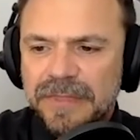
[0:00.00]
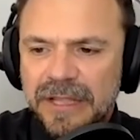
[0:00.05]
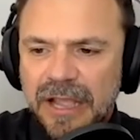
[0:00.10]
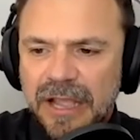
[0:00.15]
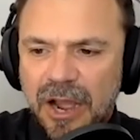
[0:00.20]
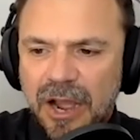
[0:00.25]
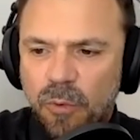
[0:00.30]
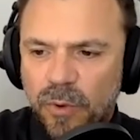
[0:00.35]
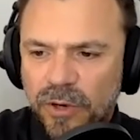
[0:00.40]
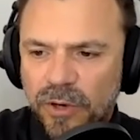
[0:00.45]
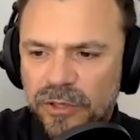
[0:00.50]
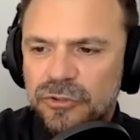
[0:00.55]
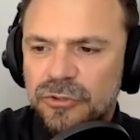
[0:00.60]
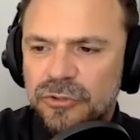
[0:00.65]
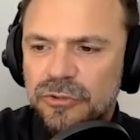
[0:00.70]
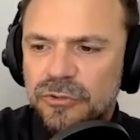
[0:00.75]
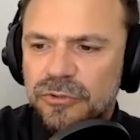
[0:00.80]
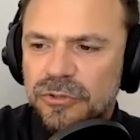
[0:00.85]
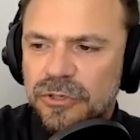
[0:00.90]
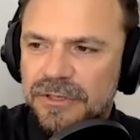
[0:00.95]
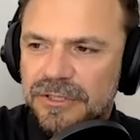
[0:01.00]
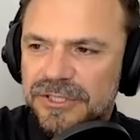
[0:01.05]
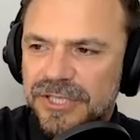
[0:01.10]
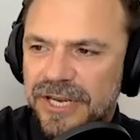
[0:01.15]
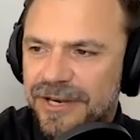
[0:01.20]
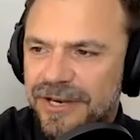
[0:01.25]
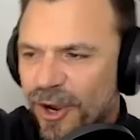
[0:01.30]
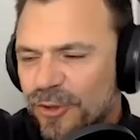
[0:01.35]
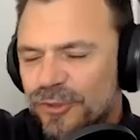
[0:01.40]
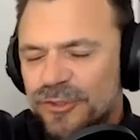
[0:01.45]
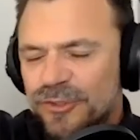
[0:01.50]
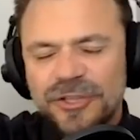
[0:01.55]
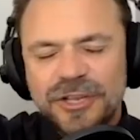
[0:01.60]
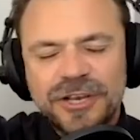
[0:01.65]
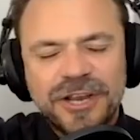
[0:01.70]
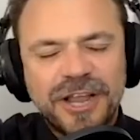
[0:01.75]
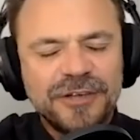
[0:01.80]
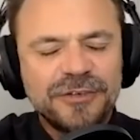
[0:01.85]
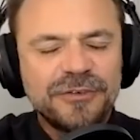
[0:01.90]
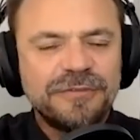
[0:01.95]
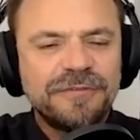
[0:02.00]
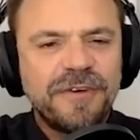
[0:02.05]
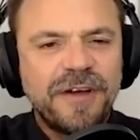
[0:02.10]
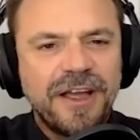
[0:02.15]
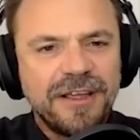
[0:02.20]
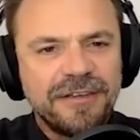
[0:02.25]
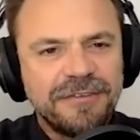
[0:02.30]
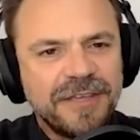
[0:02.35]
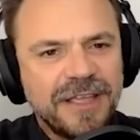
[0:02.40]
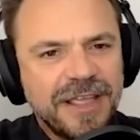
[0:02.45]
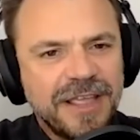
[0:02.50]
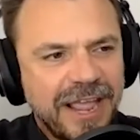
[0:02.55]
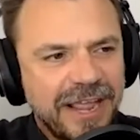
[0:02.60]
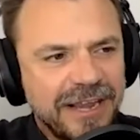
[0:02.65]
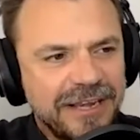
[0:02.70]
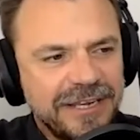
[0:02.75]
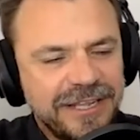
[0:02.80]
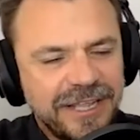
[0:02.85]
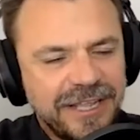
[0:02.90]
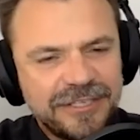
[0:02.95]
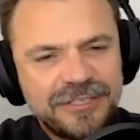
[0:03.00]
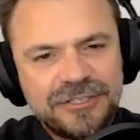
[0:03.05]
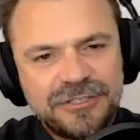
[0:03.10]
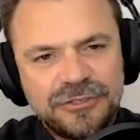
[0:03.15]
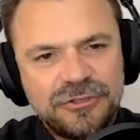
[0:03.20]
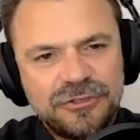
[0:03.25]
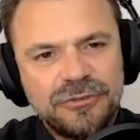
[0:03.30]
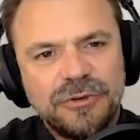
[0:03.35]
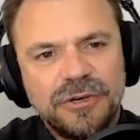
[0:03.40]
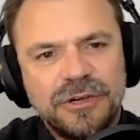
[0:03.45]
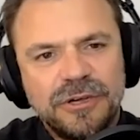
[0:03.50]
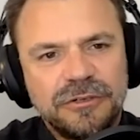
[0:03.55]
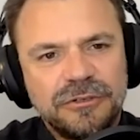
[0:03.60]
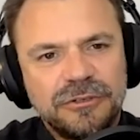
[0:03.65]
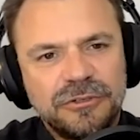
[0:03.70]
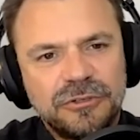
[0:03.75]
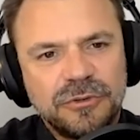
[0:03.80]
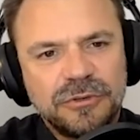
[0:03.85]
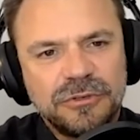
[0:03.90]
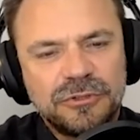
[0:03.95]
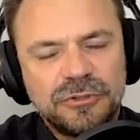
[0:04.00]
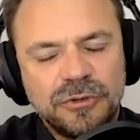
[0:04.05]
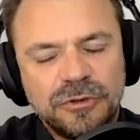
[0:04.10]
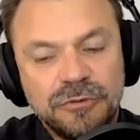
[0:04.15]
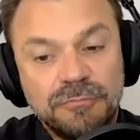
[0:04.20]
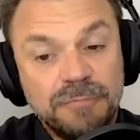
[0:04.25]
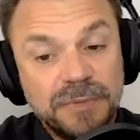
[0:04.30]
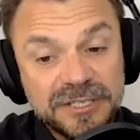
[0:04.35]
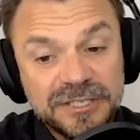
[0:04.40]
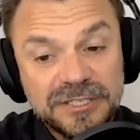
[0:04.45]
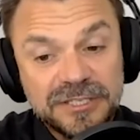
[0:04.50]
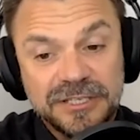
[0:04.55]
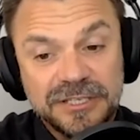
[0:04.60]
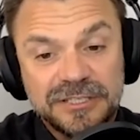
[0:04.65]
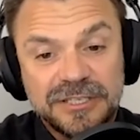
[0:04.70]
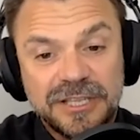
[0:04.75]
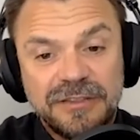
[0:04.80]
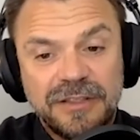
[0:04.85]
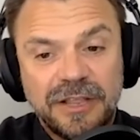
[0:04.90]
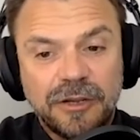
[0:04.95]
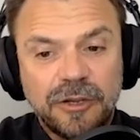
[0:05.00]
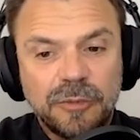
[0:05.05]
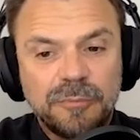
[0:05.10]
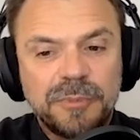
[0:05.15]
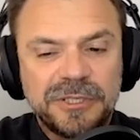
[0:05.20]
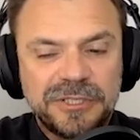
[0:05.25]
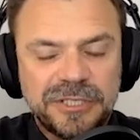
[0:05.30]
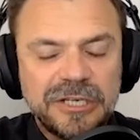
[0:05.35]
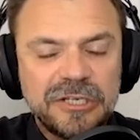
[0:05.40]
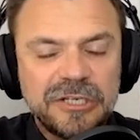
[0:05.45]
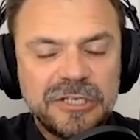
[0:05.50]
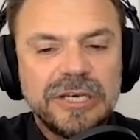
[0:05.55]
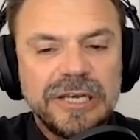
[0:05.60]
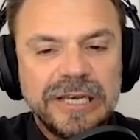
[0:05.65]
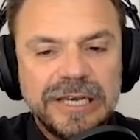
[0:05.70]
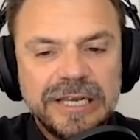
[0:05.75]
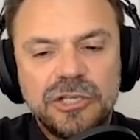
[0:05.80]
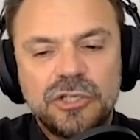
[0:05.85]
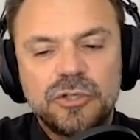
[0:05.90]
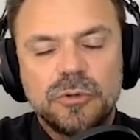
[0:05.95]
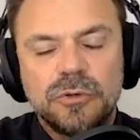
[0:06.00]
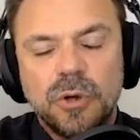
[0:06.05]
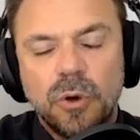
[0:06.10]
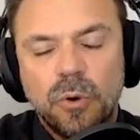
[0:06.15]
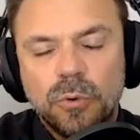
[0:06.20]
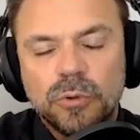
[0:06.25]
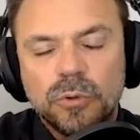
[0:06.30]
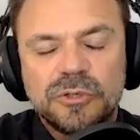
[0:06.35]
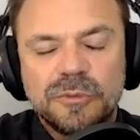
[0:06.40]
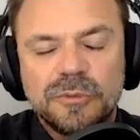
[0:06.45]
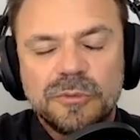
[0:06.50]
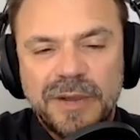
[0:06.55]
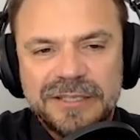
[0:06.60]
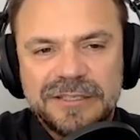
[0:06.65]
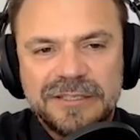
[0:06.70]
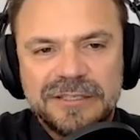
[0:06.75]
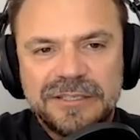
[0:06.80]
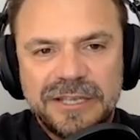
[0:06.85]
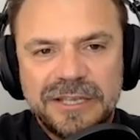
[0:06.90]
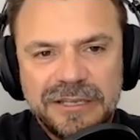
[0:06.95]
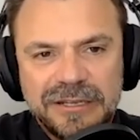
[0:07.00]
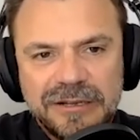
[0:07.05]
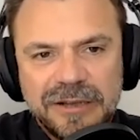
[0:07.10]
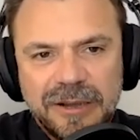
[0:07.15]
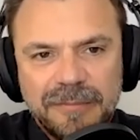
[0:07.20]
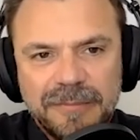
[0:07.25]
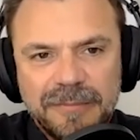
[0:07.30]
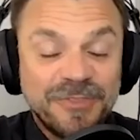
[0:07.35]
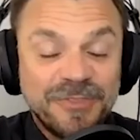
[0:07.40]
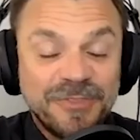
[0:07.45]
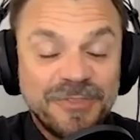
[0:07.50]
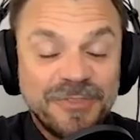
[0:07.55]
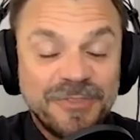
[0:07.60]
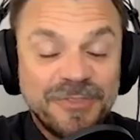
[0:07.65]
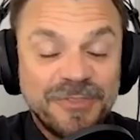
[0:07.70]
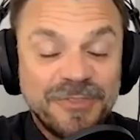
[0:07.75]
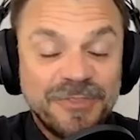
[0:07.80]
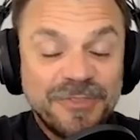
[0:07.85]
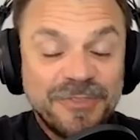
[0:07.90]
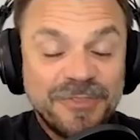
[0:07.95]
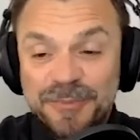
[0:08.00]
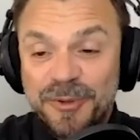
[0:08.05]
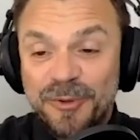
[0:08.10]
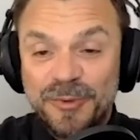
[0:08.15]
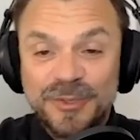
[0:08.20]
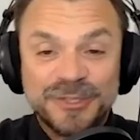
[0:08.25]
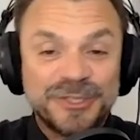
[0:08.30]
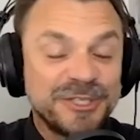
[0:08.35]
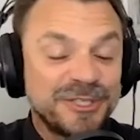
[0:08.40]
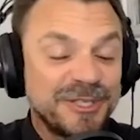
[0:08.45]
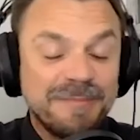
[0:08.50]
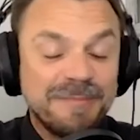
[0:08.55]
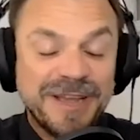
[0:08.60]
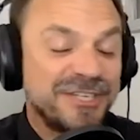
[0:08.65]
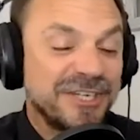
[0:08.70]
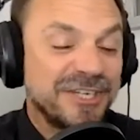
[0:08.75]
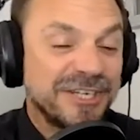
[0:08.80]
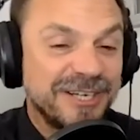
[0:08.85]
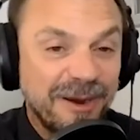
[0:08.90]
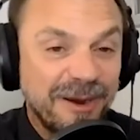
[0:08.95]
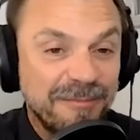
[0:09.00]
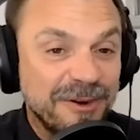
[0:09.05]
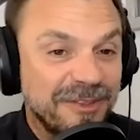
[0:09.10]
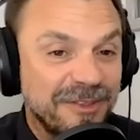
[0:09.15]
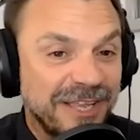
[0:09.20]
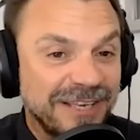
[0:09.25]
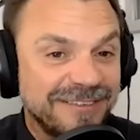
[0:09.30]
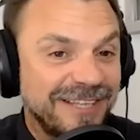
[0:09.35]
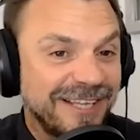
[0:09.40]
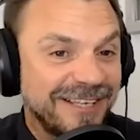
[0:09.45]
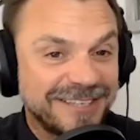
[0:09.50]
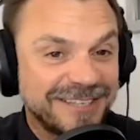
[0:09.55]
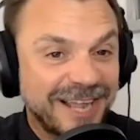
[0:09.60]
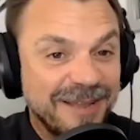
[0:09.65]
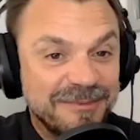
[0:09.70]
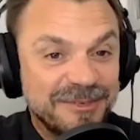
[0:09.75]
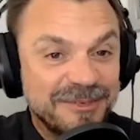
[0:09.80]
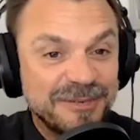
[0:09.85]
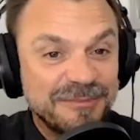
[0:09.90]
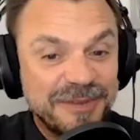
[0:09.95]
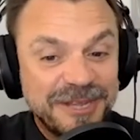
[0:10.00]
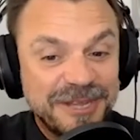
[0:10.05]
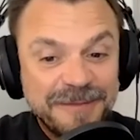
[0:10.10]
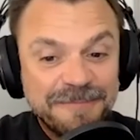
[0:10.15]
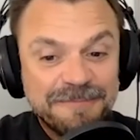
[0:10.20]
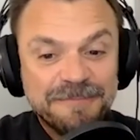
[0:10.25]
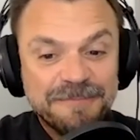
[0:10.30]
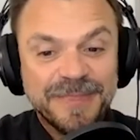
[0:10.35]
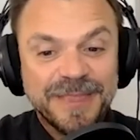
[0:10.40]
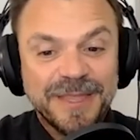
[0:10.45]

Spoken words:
I want to say no to the 9-to-5 and yes to a business that could potentially lead to an automated income. The 1,000 people was just a magic number that came to me.